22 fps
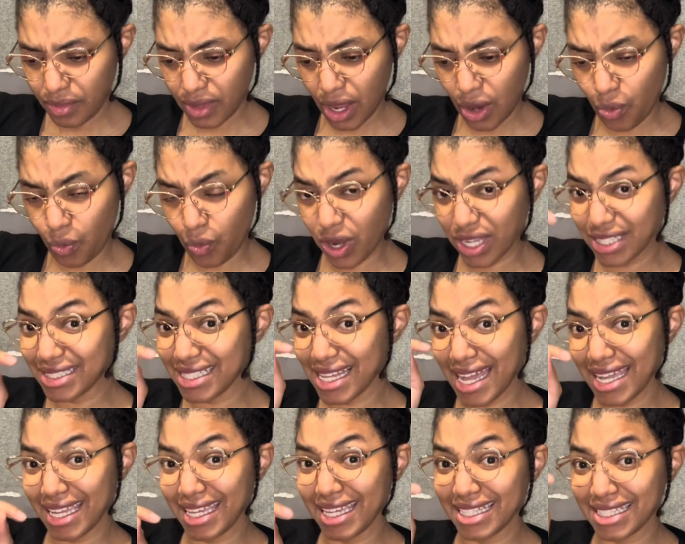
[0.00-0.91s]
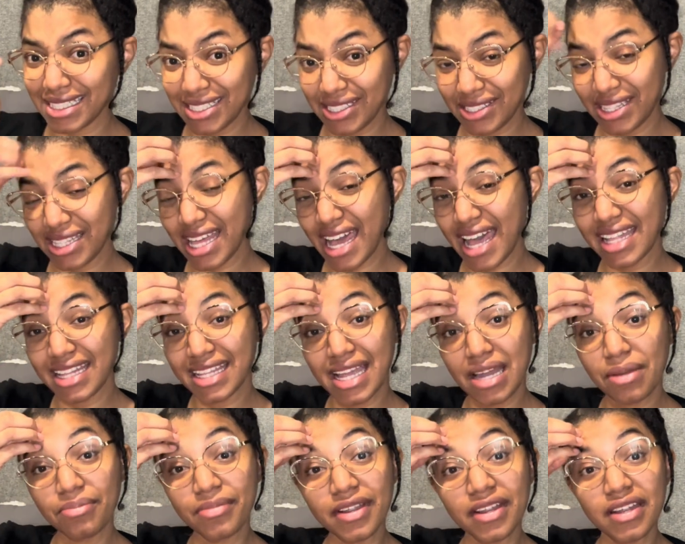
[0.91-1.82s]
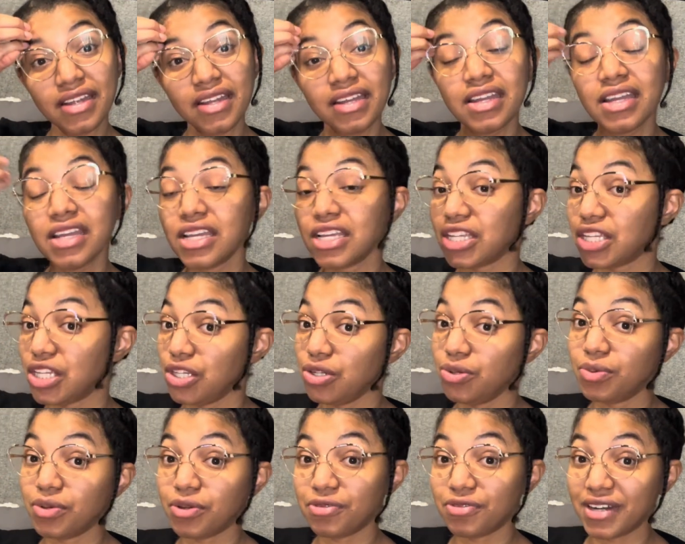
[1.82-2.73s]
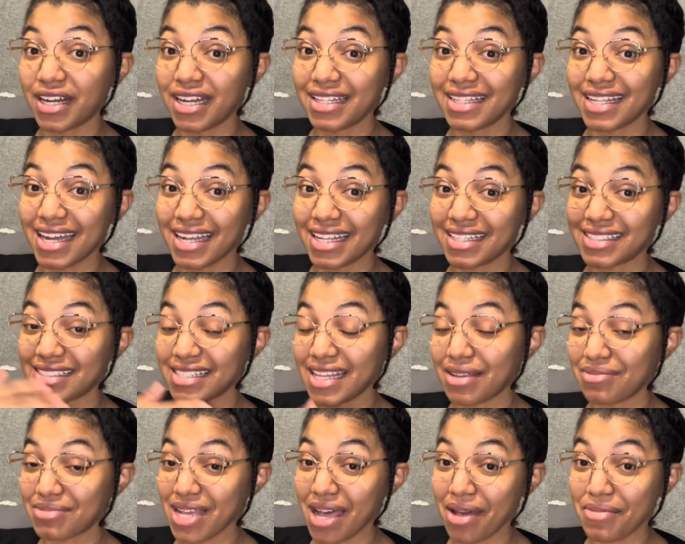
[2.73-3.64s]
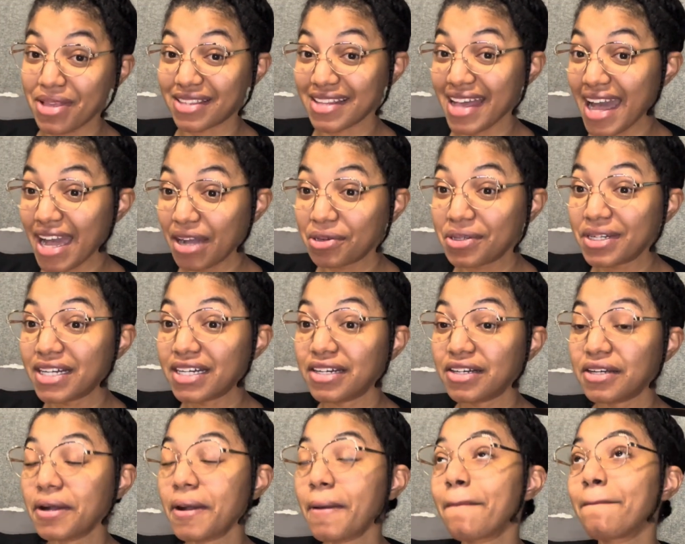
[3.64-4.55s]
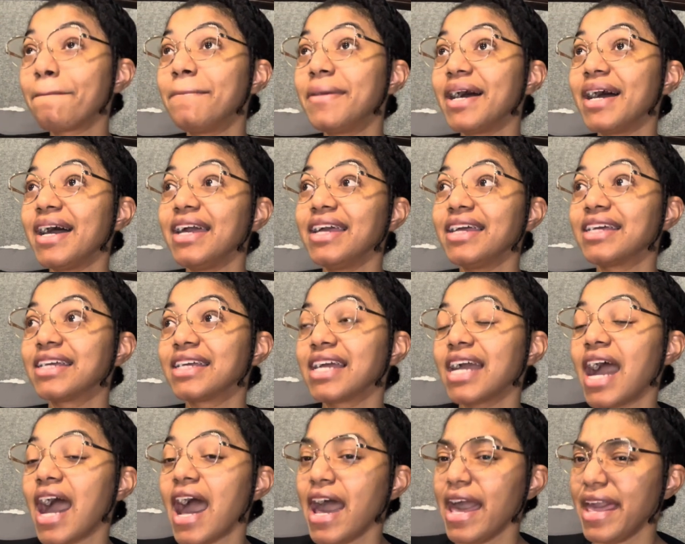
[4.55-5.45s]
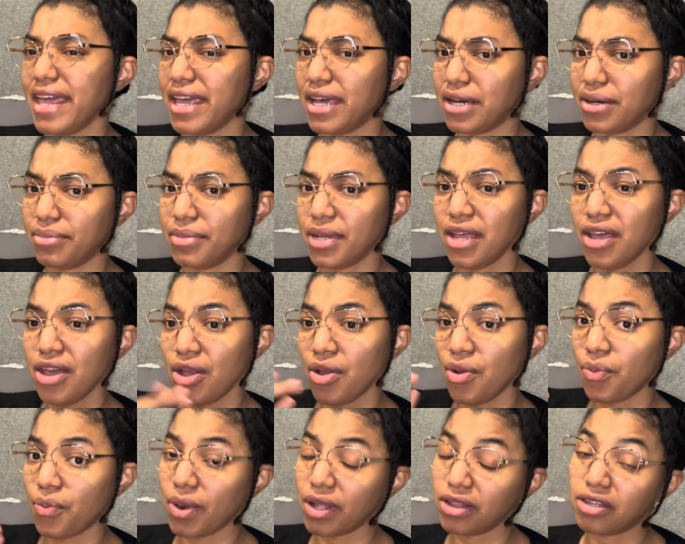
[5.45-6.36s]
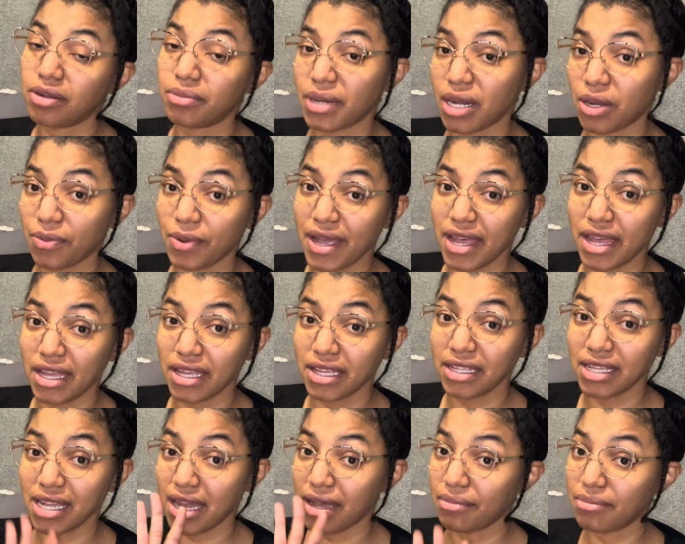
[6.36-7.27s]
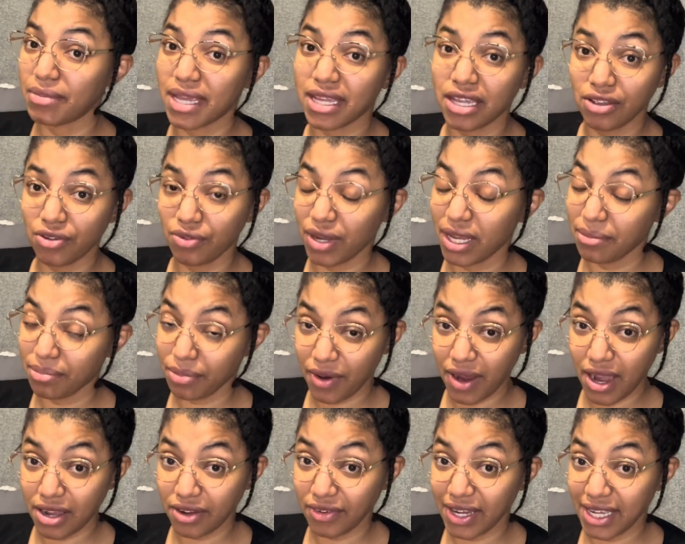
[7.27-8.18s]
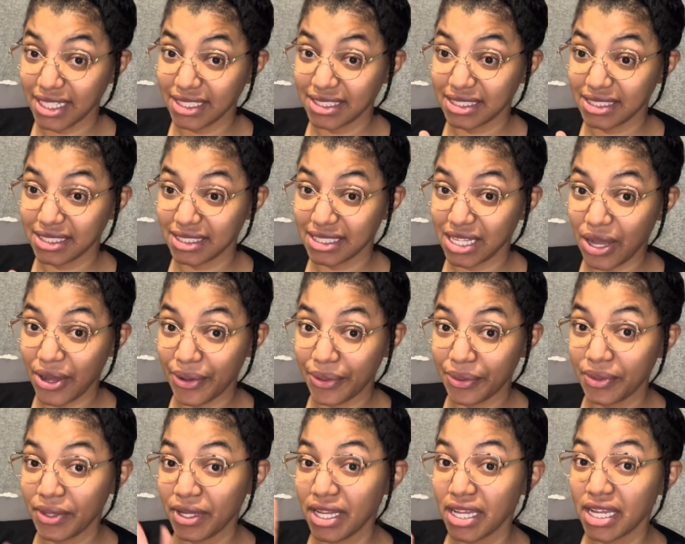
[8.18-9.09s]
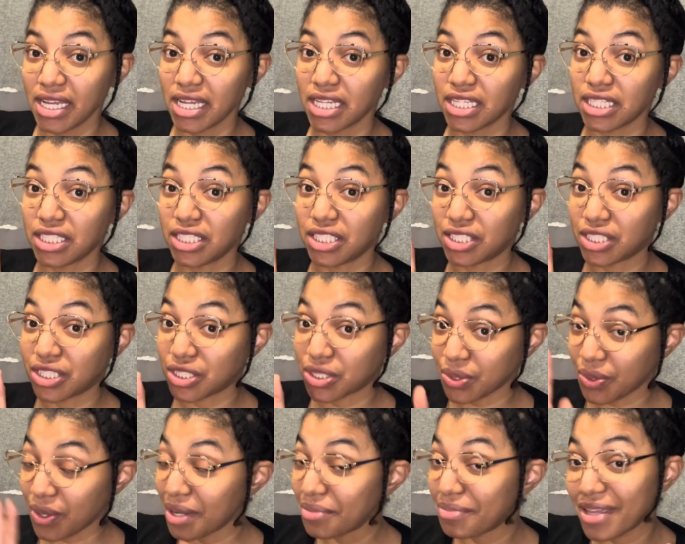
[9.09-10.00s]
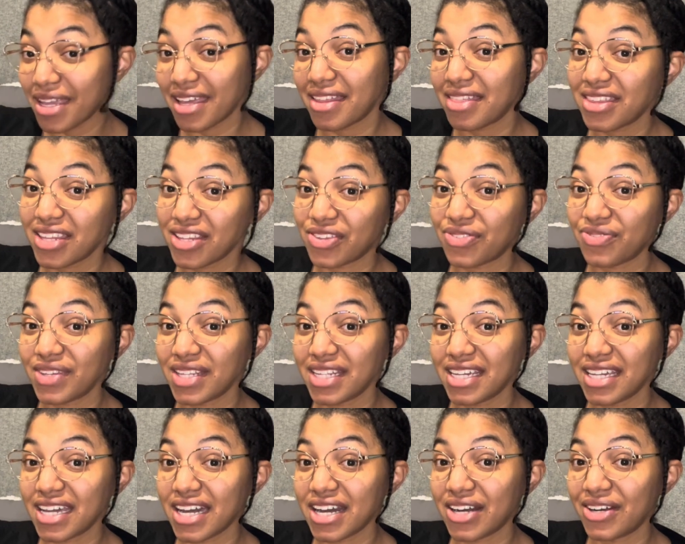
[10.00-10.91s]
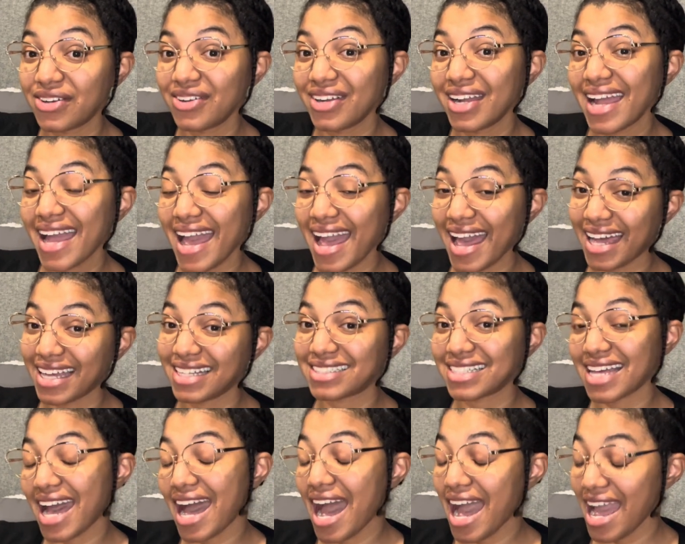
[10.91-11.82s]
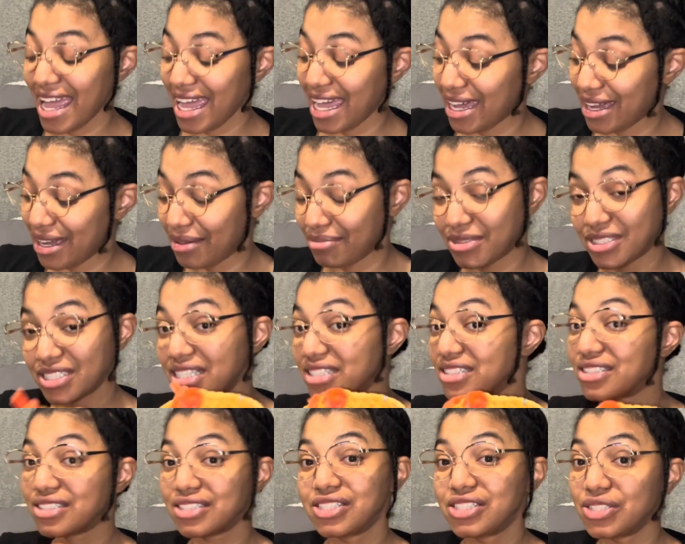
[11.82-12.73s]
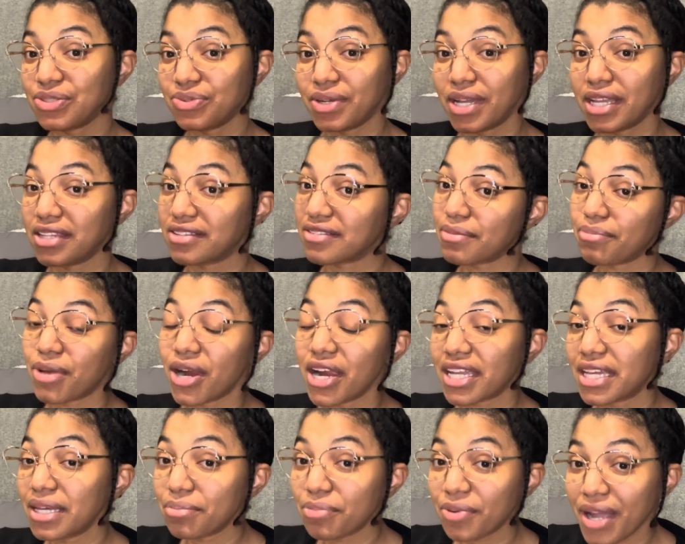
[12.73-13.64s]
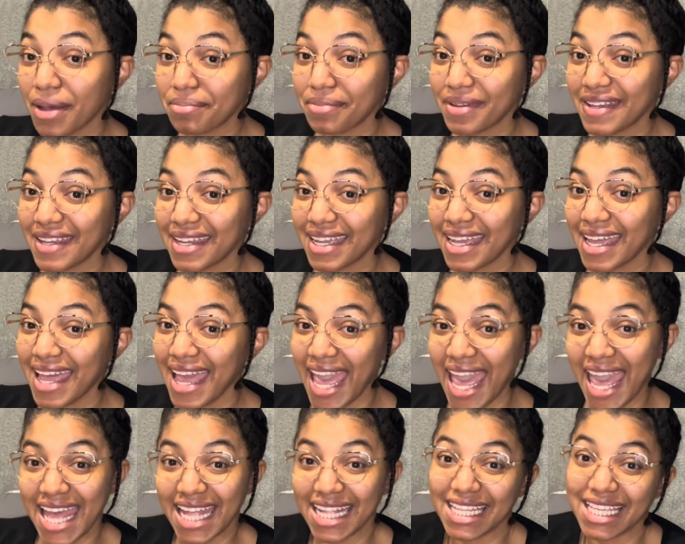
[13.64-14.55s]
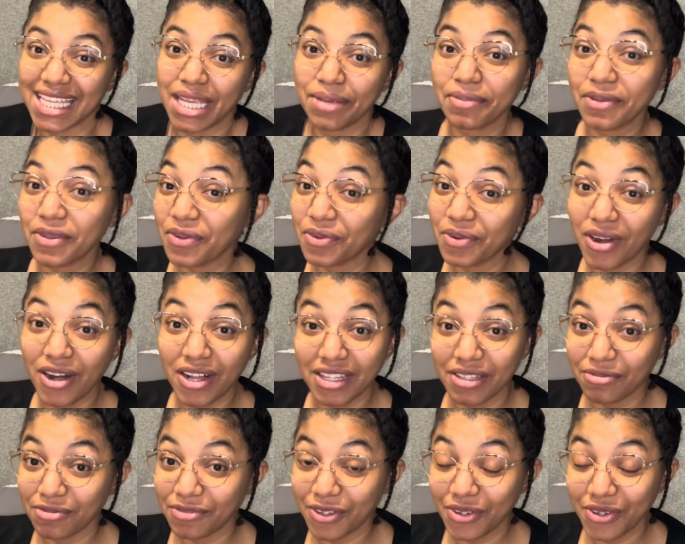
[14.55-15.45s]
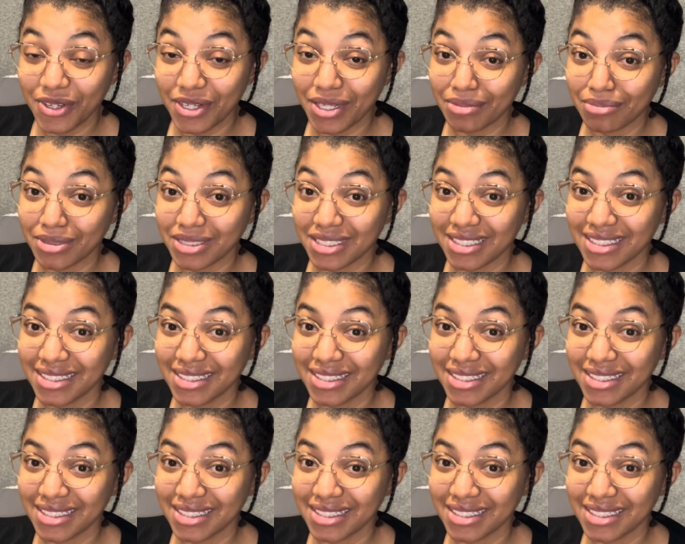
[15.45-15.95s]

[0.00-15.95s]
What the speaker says: once I get to that number, you will find out at the same time as I will, but I am well on my way. I'm making great progress. So join me in this video as I am just doing some market prepping and keeping you all informed.